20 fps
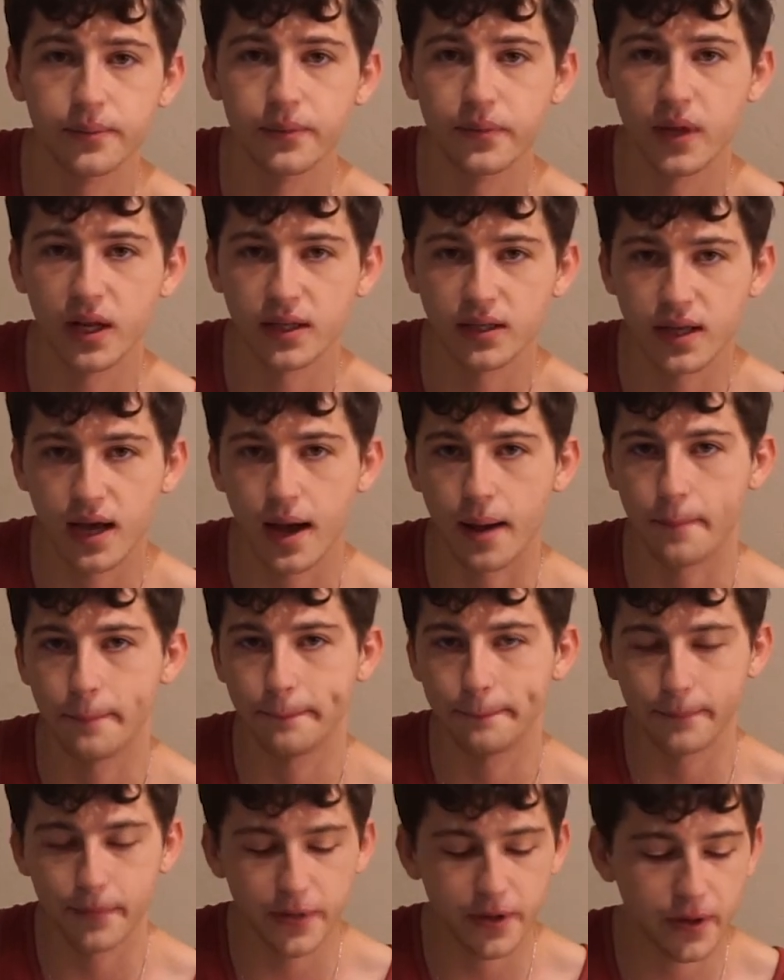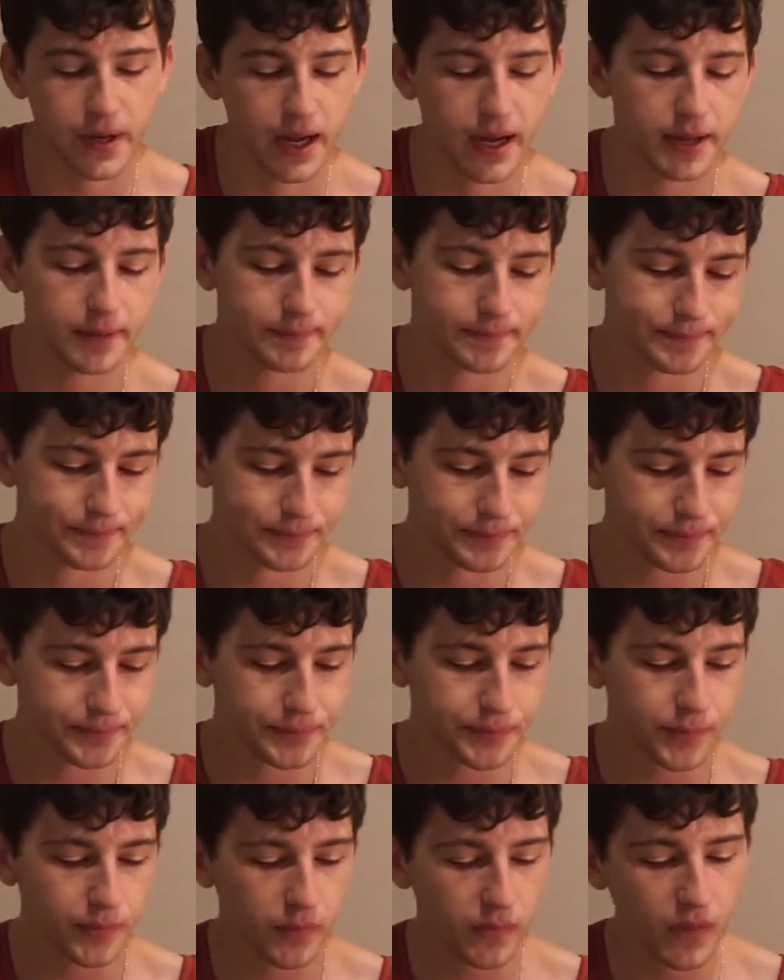like that. Okay.
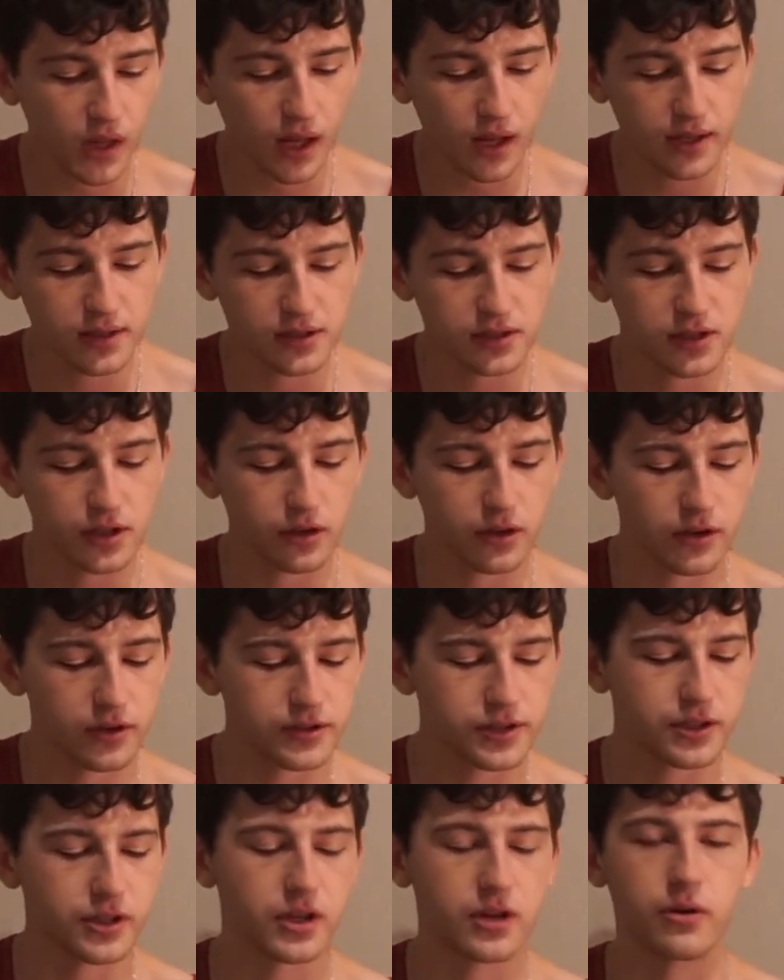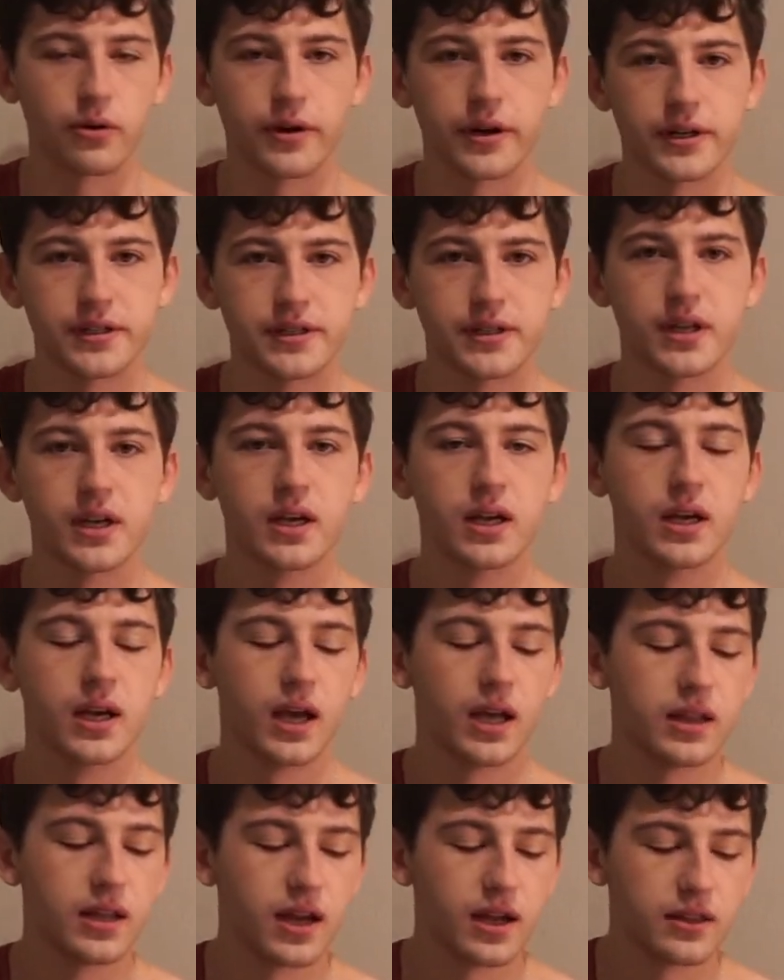And so those are the chords.
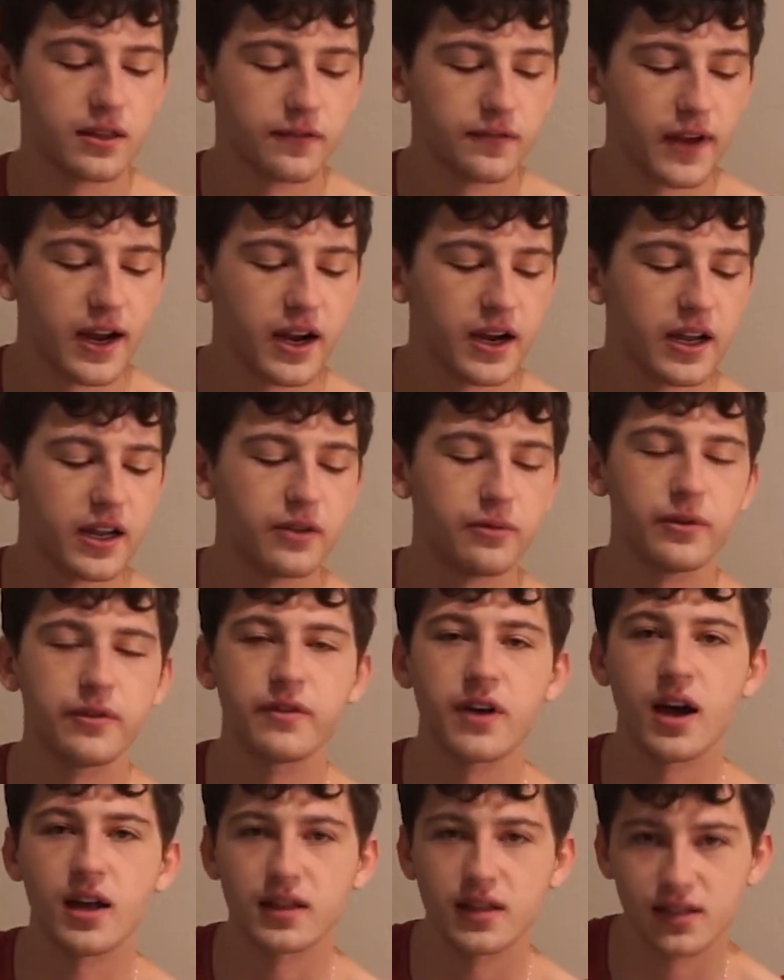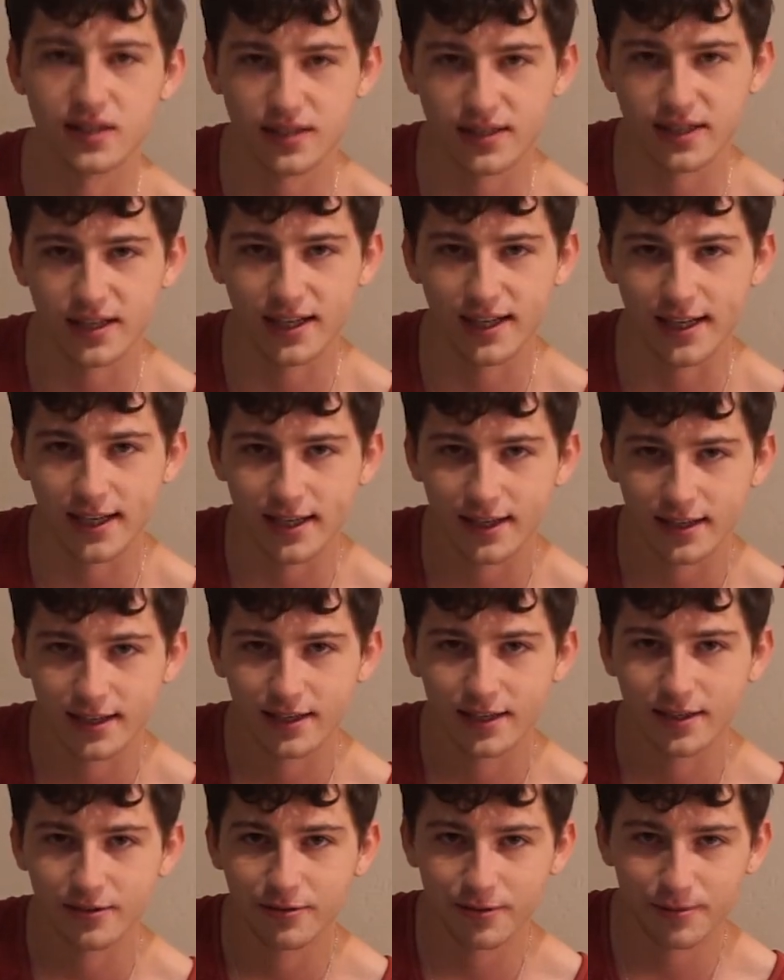And then at the very end we've got the C.
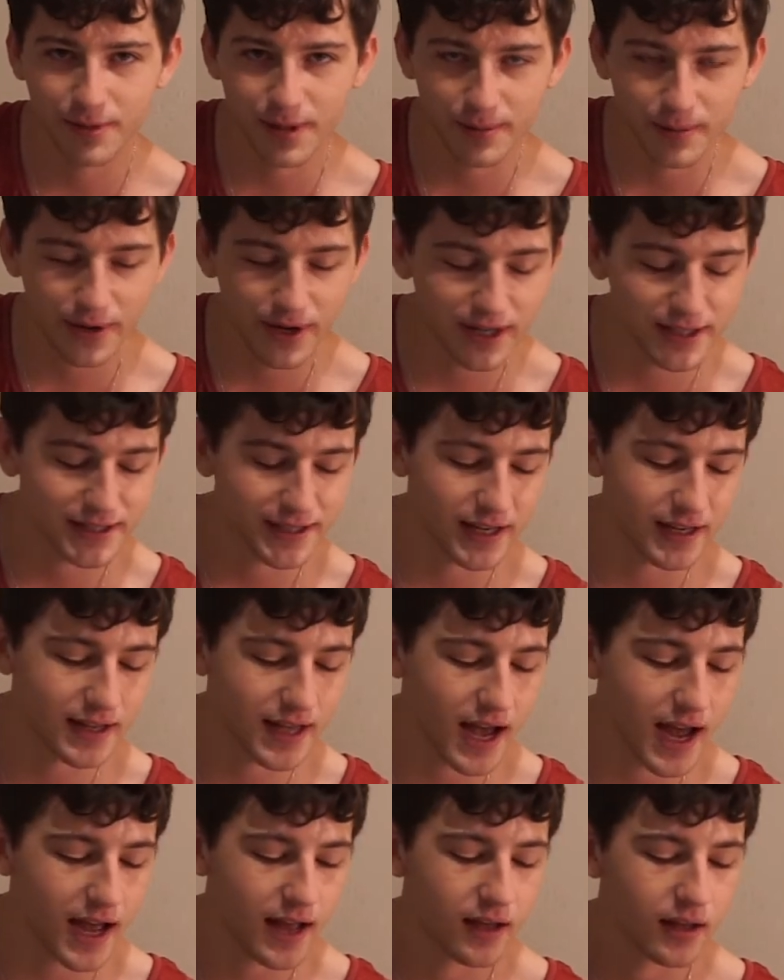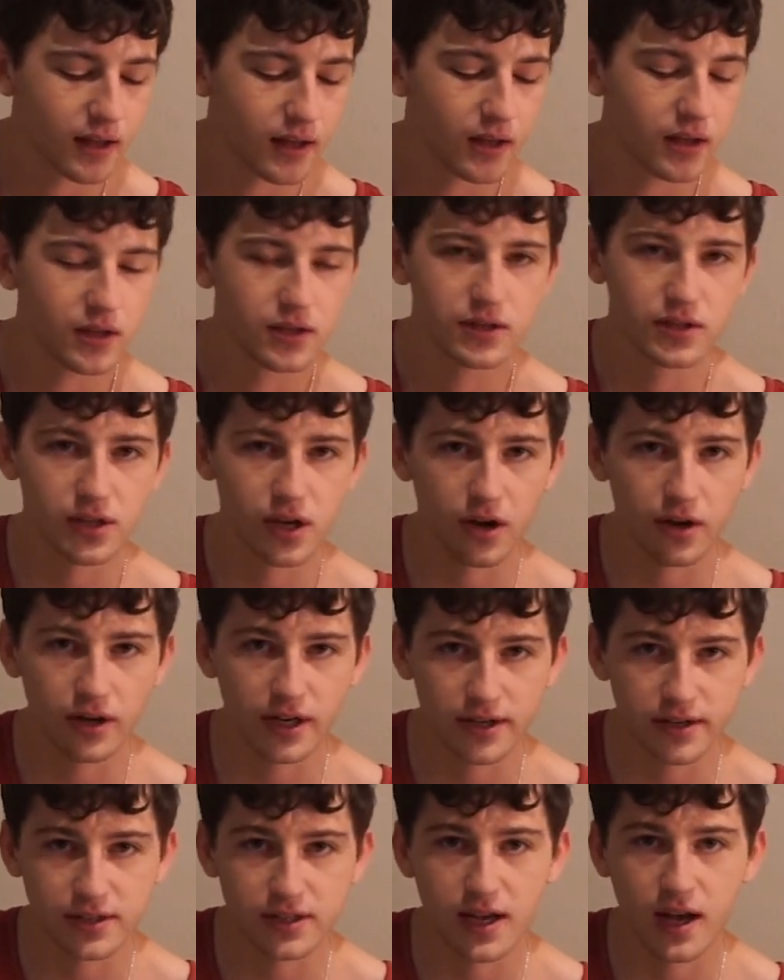Remember I said that? So
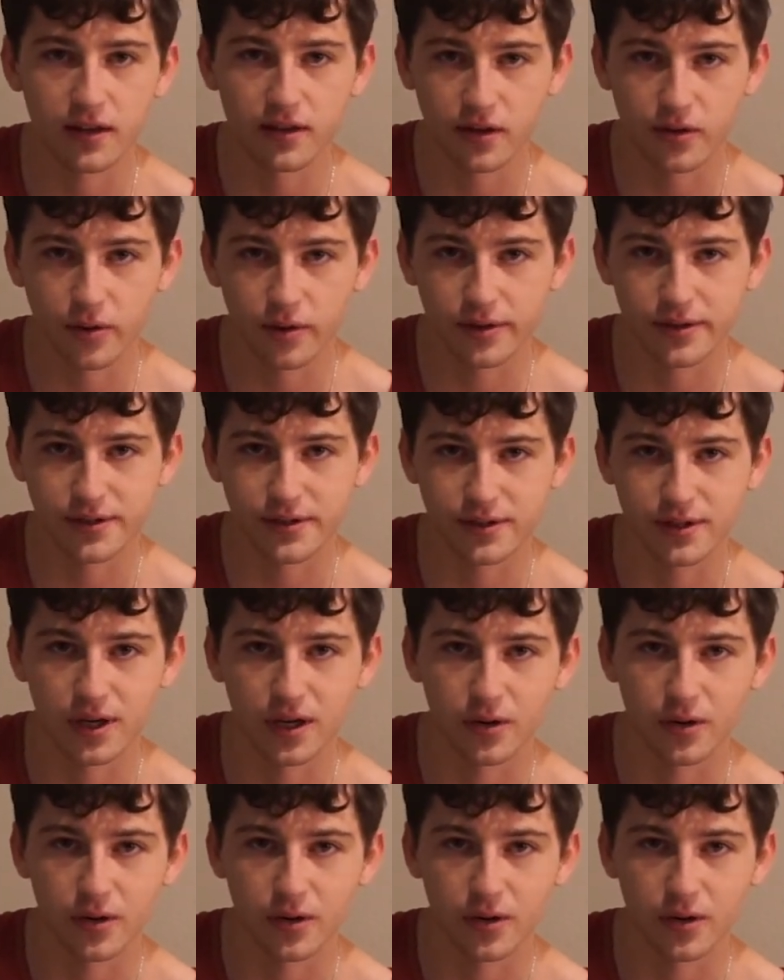here's how the chorus is going